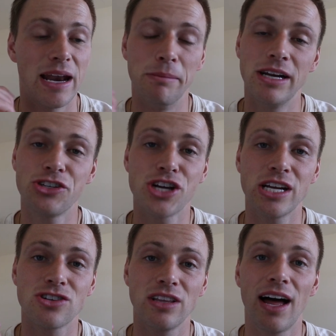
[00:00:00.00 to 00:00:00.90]
And I'm gonna
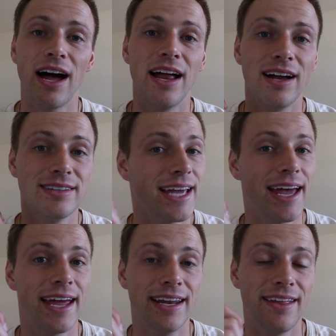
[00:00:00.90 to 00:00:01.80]
change a lot
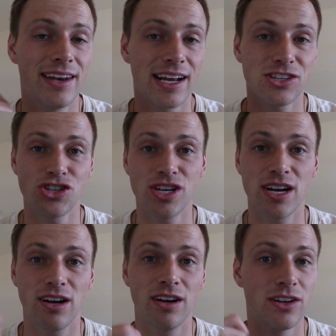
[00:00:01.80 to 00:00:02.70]
again in the next
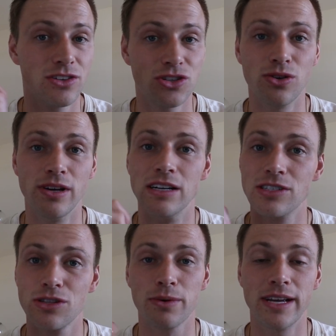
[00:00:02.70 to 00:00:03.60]
year, two
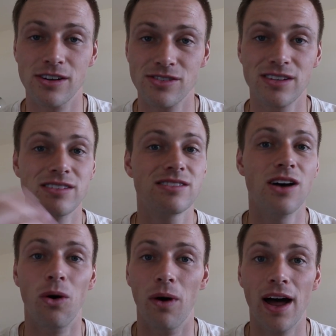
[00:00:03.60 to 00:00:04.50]
years, three years, and
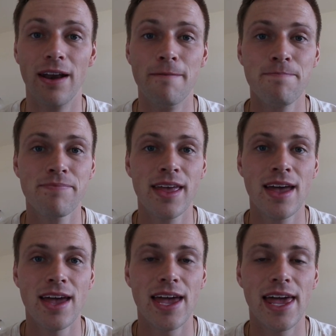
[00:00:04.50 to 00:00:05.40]
so on.
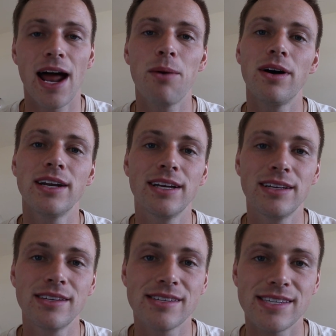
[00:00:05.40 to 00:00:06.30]
And I
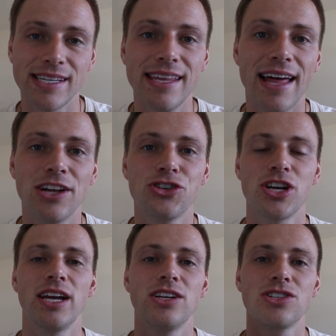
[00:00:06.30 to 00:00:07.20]
wanna see that
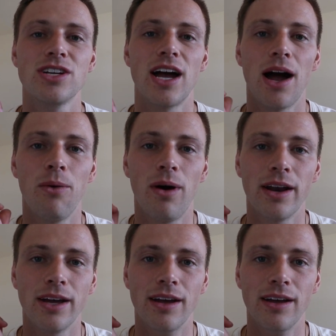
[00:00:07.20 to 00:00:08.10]
change. I
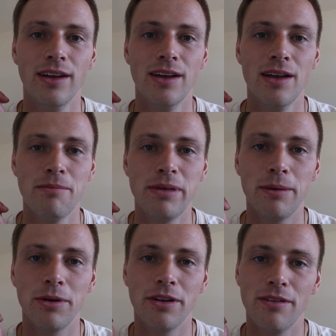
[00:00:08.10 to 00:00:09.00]
wanna be
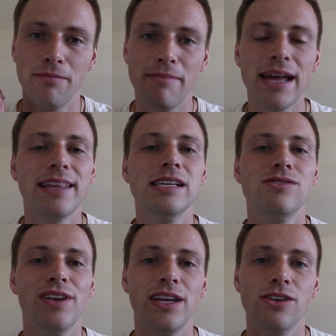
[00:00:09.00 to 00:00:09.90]
able to make
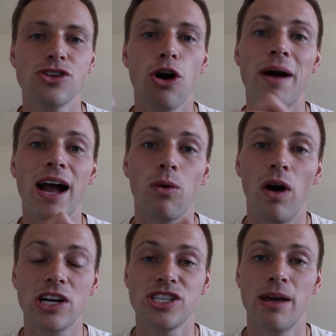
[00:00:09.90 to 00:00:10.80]
these videos, go back,
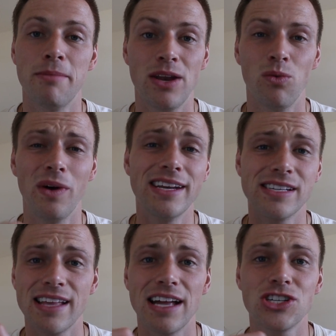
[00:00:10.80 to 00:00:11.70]
watch them, and
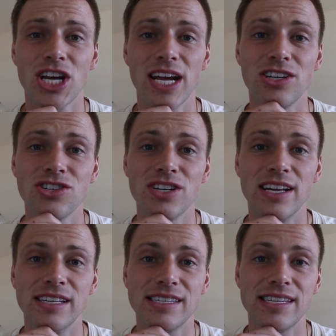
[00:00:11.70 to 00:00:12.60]
witness that change,
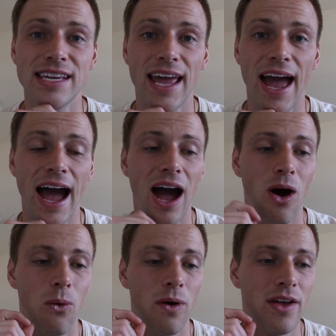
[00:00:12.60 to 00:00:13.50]
and see
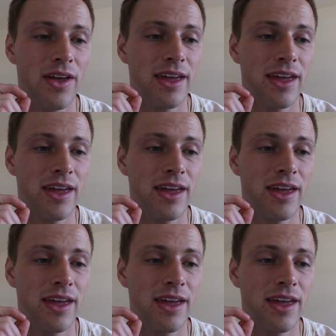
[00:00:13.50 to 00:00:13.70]
how